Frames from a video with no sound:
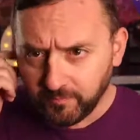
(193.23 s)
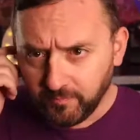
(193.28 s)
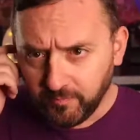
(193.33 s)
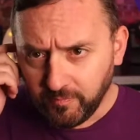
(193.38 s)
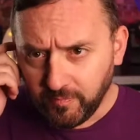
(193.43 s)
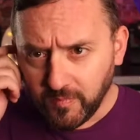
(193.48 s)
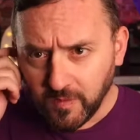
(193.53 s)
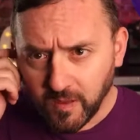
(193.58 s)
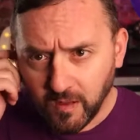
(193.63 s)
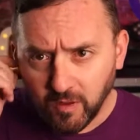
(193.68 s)

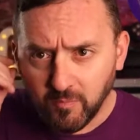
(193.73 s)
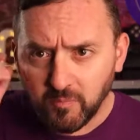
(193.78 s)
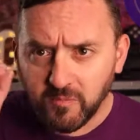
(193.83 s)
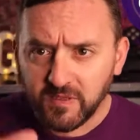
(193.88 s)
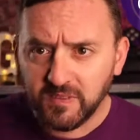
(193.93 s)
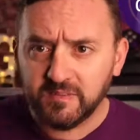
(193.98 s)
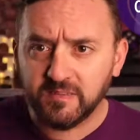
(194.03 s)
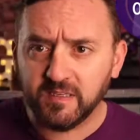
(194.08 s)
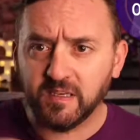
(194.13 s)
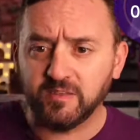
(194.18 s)

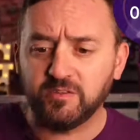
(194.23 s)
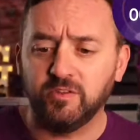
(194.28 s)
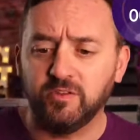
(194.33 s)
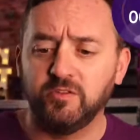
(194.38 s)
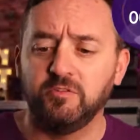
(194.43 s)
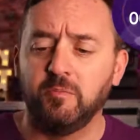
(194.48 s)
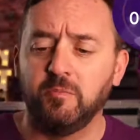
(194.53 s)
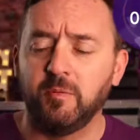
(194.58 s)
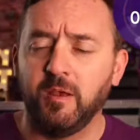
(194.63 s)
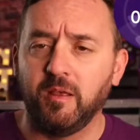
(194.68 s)
These sessions are
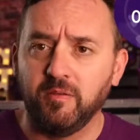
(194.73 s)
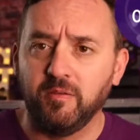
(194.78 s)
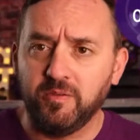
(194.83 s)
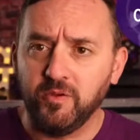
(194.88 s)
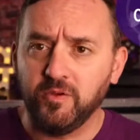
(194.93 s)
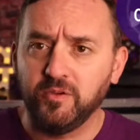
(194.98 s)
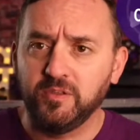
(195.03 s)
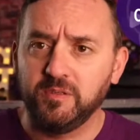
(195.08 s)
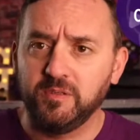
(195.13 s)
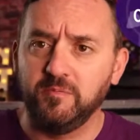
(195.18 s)
about
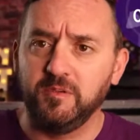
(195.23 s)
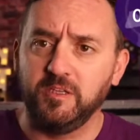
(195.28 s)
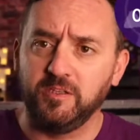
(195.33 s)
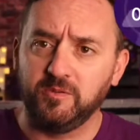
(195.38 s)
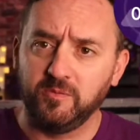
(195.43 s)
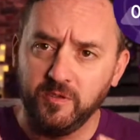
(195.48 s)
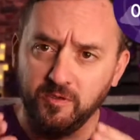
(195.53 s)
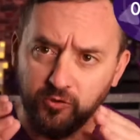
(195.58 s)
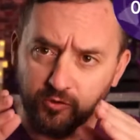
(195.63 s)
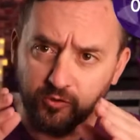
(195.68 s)
30 minutes where
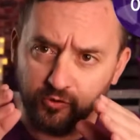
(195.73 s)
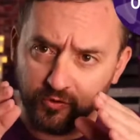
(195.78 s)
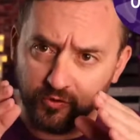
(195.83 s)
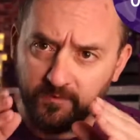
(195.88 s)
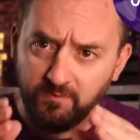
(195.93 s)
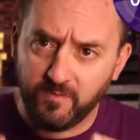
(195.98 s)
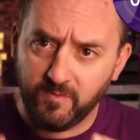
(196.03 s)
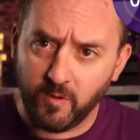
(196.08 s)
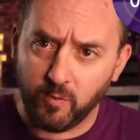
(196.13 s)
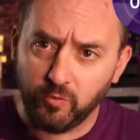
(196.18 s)
you can just
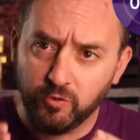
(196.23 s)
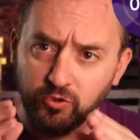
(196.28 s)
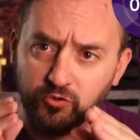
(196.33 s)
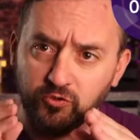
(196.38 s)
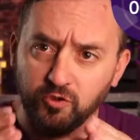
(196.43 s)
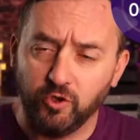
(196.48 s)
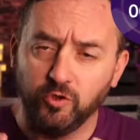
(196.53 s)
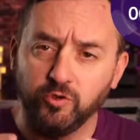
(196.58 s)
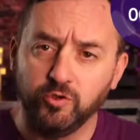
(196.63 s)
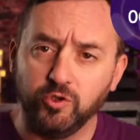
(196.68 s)
focus
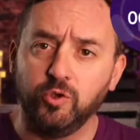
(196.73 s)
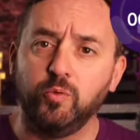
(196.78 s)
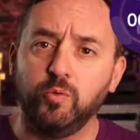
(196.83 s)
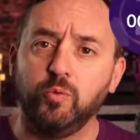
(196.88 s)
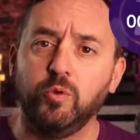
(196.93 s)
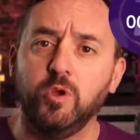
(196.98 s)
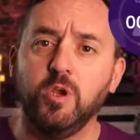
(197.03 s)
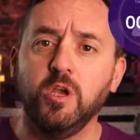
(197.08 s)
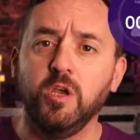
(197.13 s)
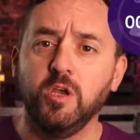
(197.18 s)
on you.
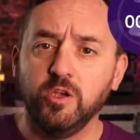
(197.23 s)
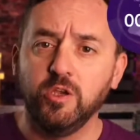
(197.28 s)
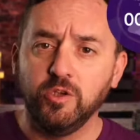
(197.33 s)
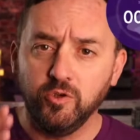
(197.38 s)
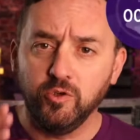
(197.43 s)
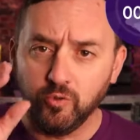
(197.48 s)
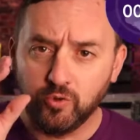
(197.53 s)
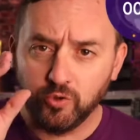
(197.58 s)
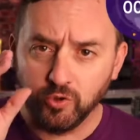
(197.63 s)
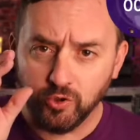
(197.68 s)
You
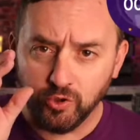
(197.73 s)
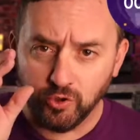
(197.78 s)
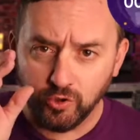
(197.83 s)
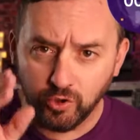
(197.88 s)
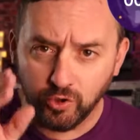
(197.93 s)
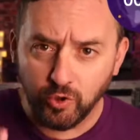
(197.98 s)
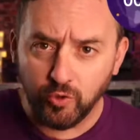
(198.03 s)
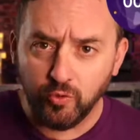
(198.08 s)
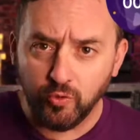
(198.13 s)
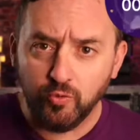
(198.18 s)
can
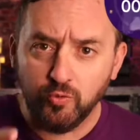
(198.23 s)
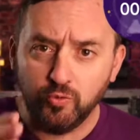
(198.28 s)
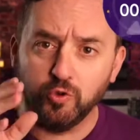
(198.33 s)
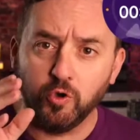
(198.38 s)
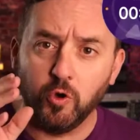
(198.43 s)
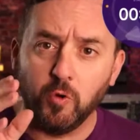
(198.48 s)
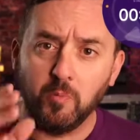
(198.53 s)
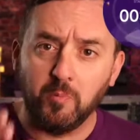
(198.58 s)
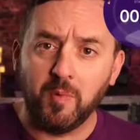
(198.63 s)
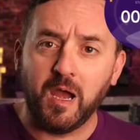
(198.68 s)
use
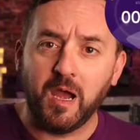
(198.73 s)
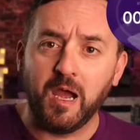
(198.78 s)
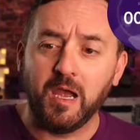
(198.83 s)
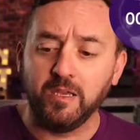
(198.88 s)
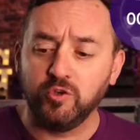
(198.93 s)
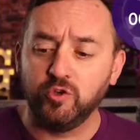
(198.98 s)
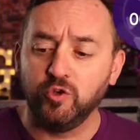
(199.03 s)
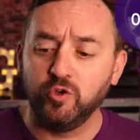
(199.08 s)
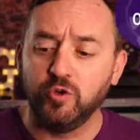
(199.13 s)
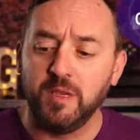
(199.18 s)
your mind,
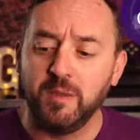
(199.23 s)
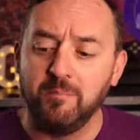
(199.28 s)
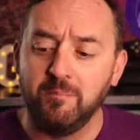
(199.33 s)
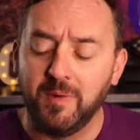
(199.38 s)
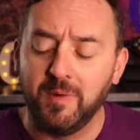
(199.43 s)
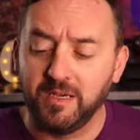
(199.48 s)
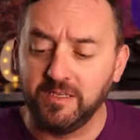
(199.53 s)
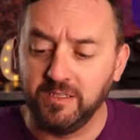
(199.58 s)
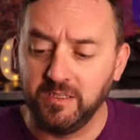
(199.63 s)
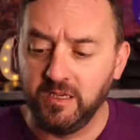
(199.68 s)
your
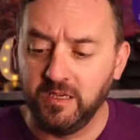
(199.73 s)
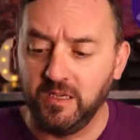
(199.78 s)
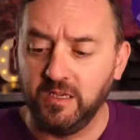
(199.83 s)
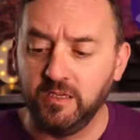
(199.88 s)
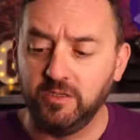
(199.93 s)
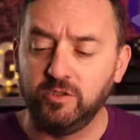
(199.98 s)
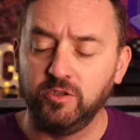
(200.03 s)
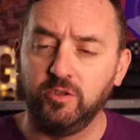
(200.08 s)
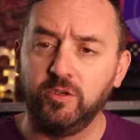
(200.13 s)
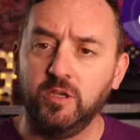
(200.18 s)

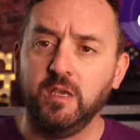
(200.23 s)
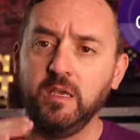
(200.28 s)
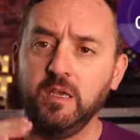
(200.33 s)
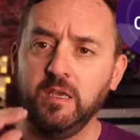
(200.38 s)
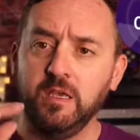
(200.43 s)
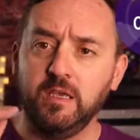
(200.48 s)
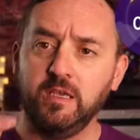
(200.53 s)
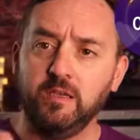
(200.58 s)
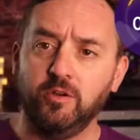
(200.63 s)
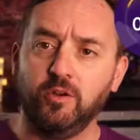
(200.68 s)
imagination
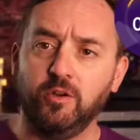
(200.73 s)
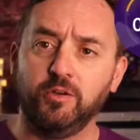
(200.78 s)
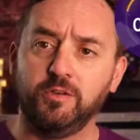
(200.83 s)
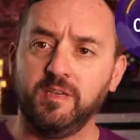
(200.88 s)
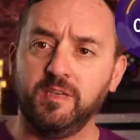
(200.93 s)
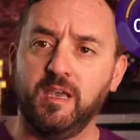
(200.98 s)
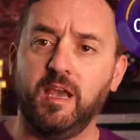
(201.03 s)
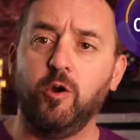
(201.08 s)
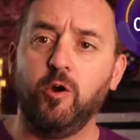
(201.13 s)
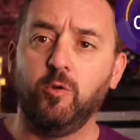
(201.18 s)
in order to
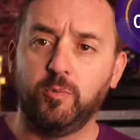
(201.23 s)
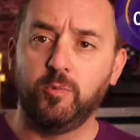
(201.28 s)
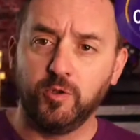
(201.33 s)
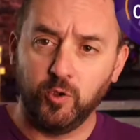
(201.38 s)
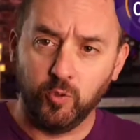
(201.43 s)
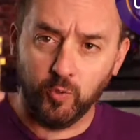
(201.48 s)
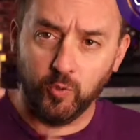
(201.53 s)
help you